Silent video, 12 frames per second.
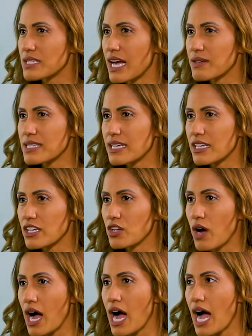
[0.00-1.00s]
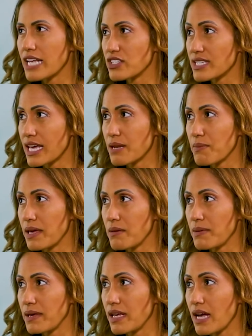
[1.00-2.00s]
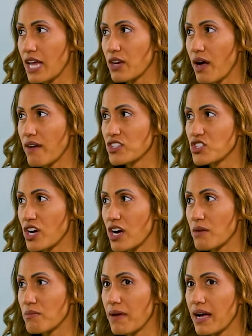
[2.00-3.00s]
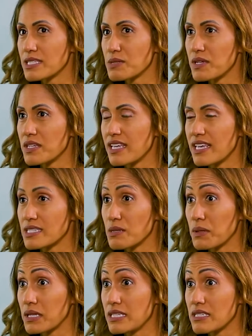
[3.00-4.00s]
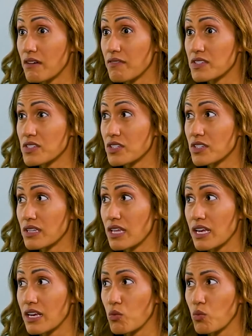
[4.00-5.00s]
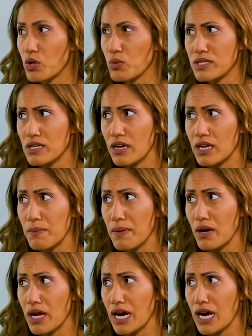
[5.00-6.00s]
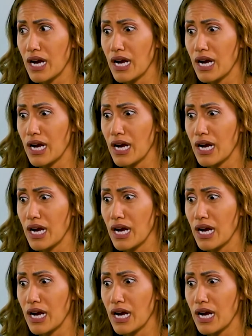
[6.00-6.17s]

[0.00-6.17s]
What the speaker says: I was like, I just had a baby. I don't have a job. My husband is a police officer. Like, what are we talking about here?